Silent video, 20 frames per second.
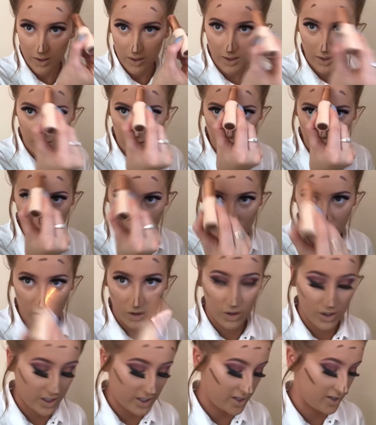You need the most
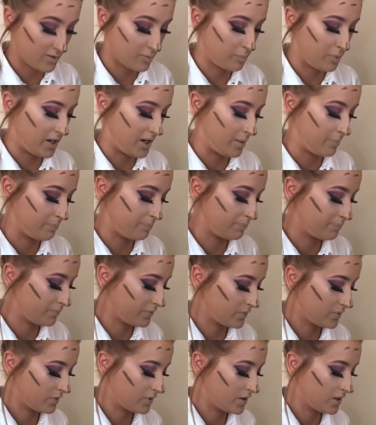tiniest bit.
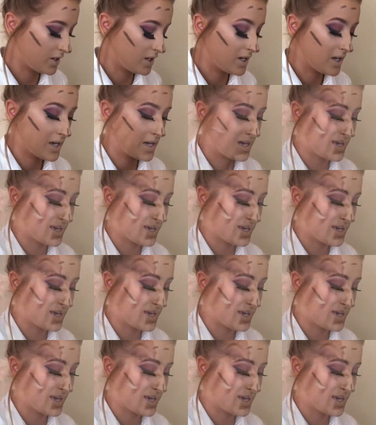I